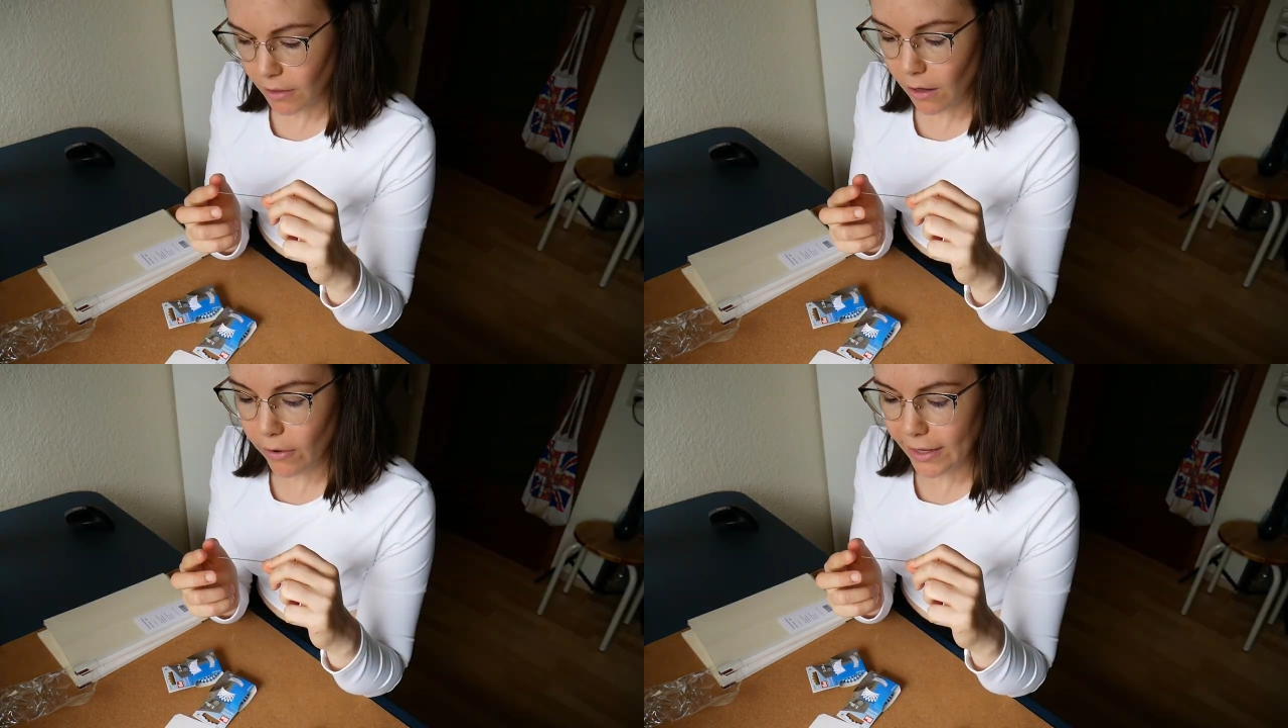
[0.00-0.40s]

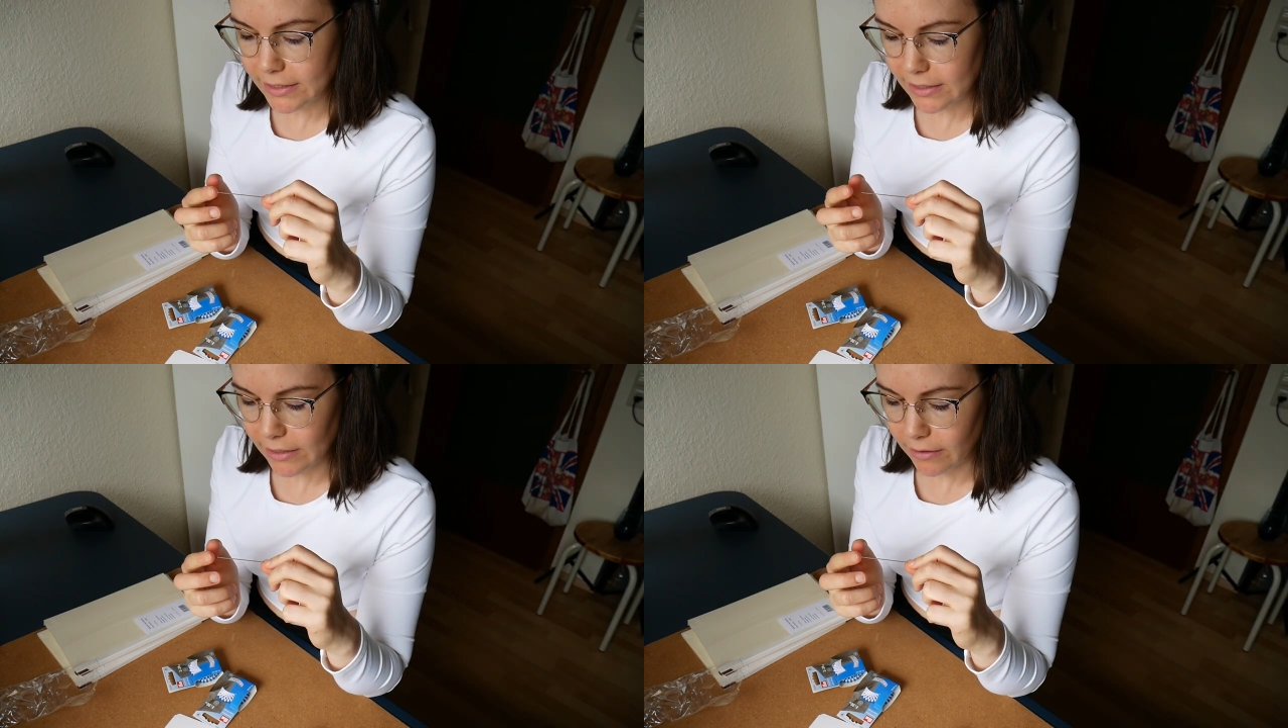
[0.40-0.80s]
Oh, I
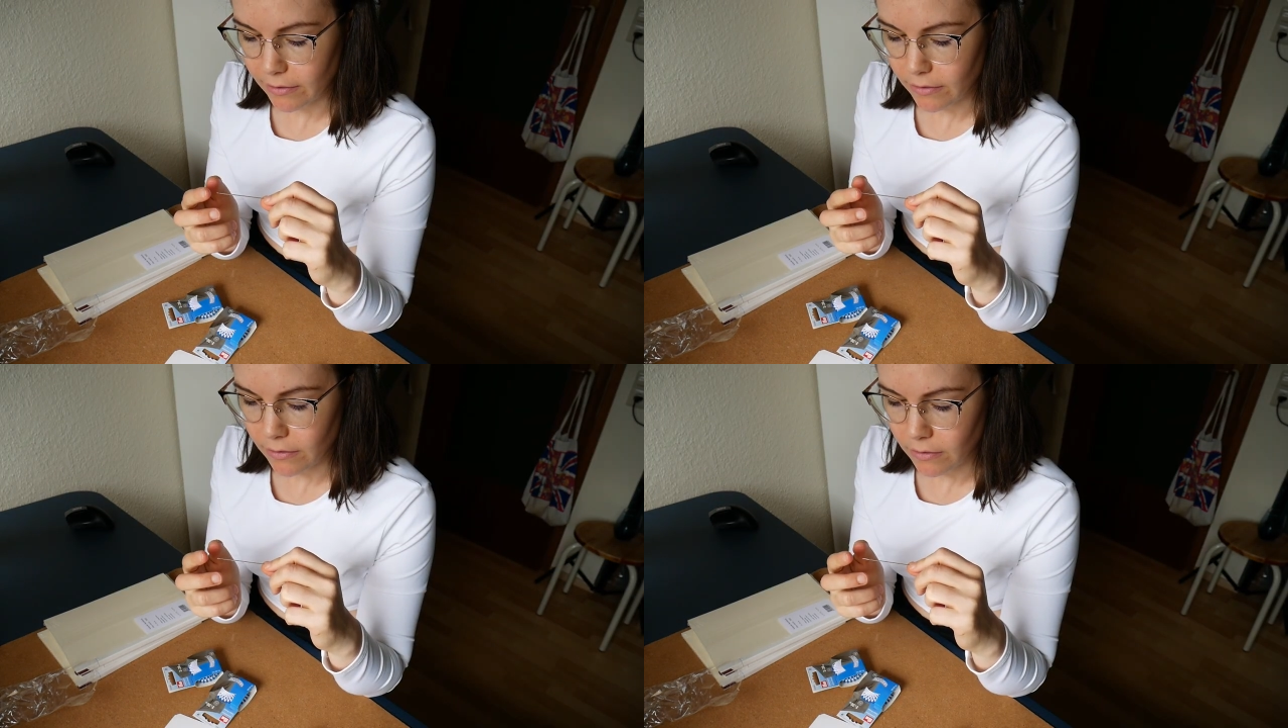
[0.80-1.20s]
see.
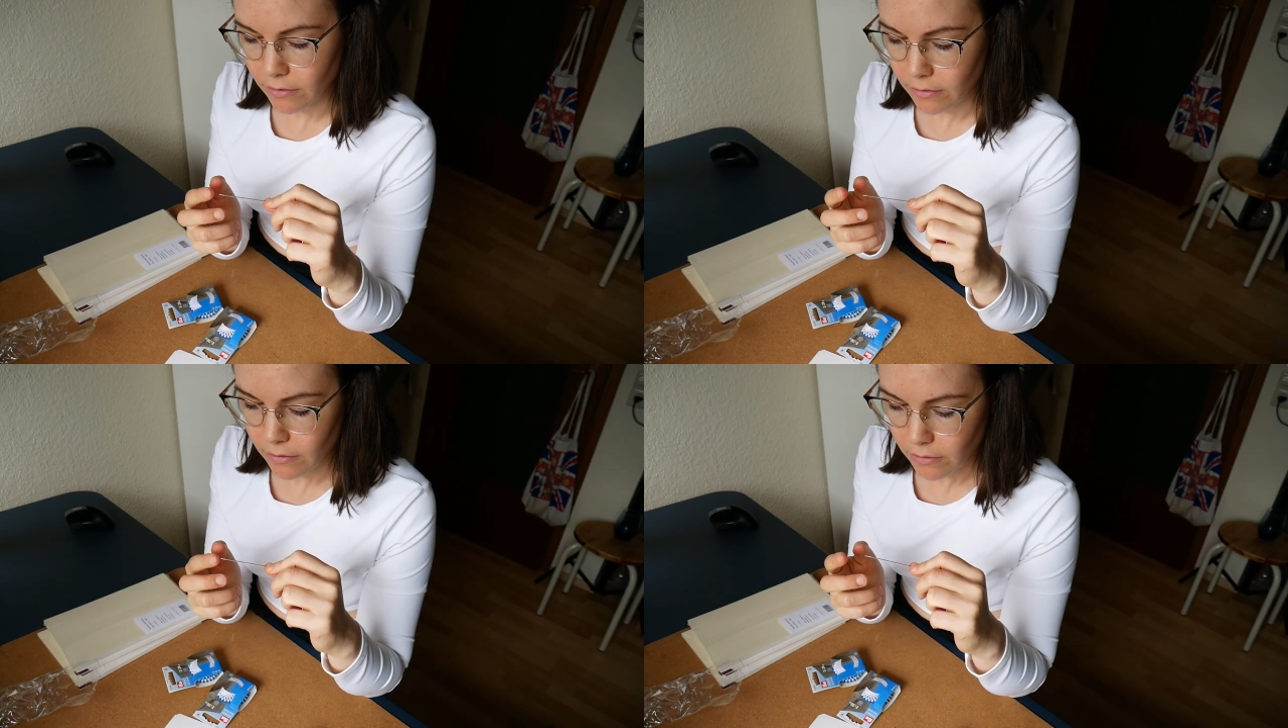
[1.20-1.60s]

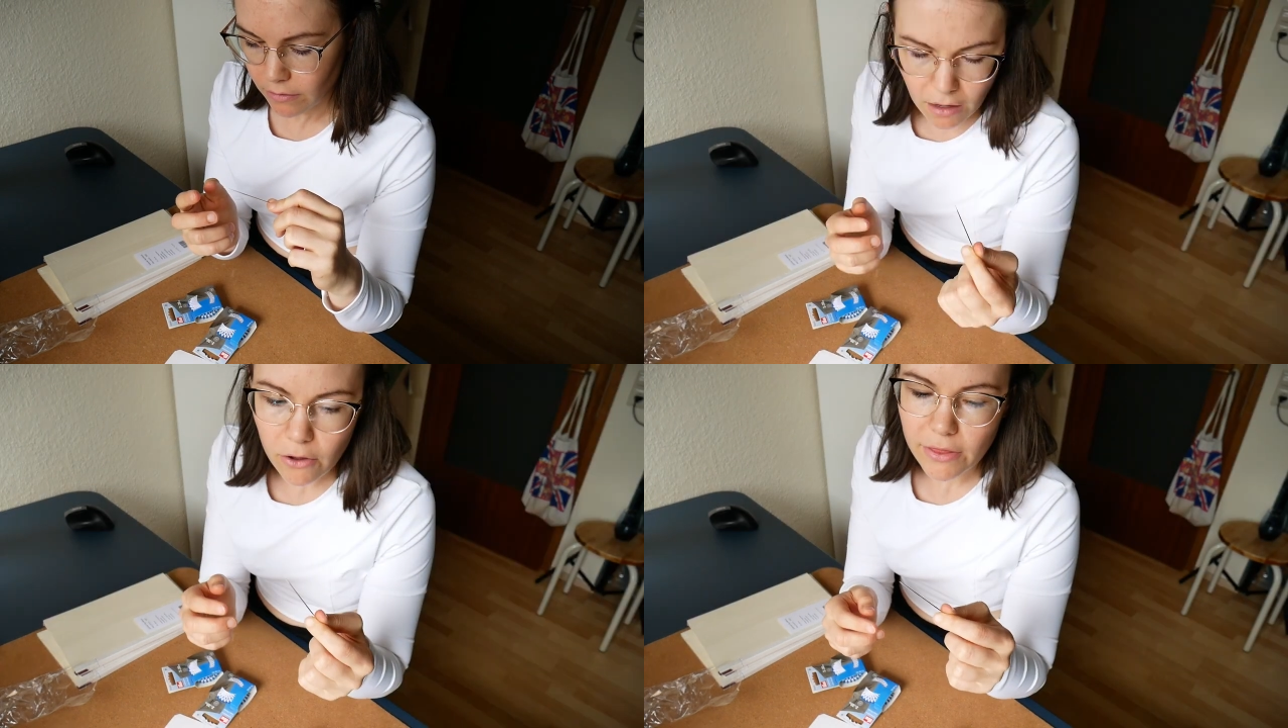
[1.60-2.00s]

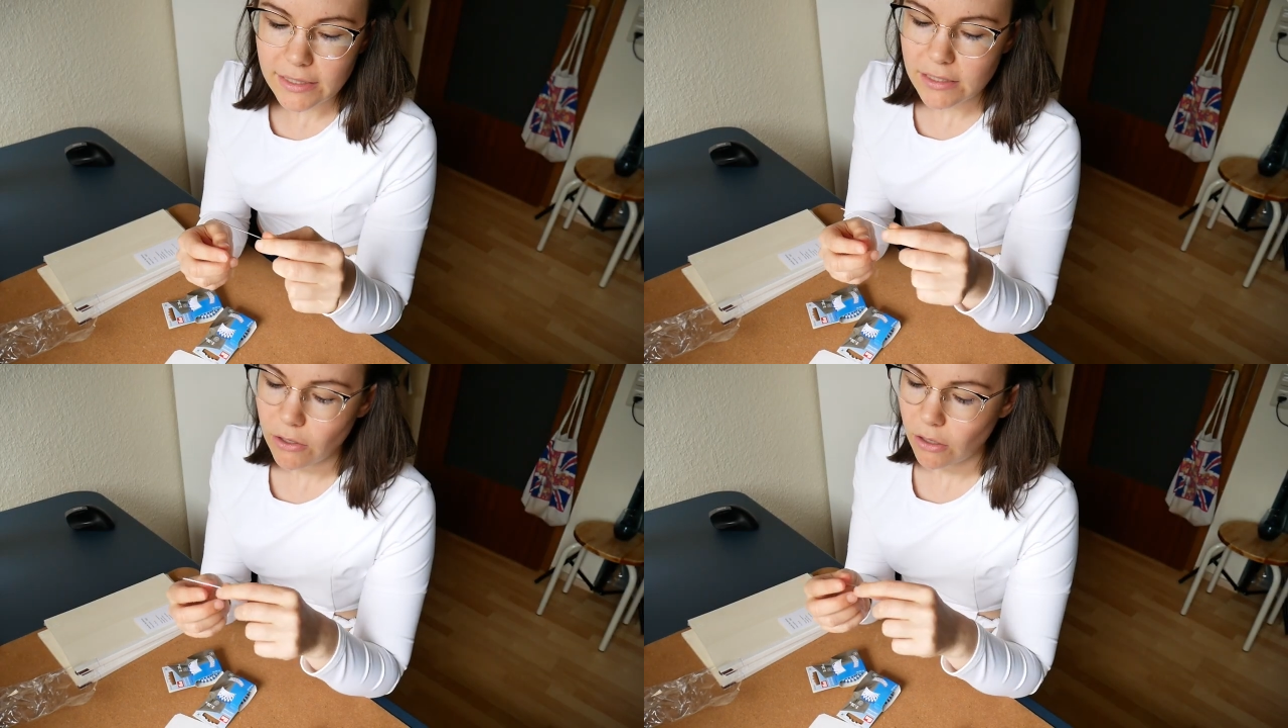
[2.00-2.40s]
Oh,
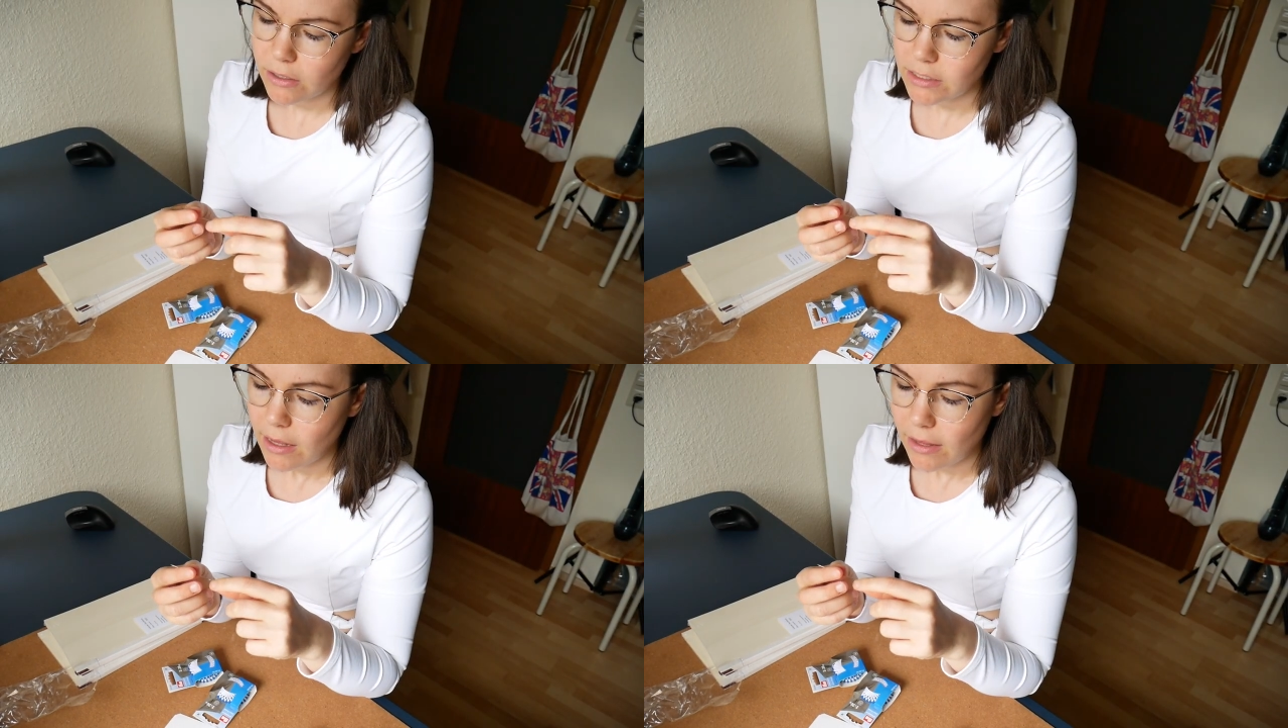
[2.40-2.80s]
that's
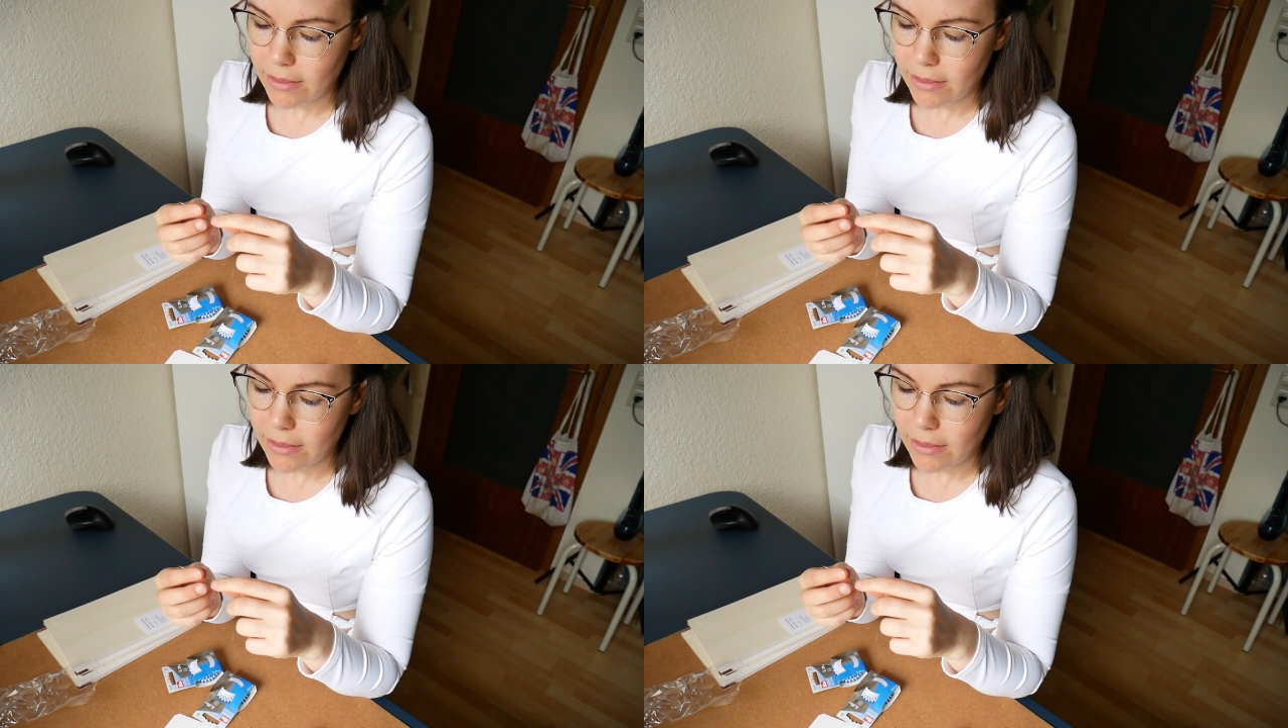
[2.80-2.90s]
good.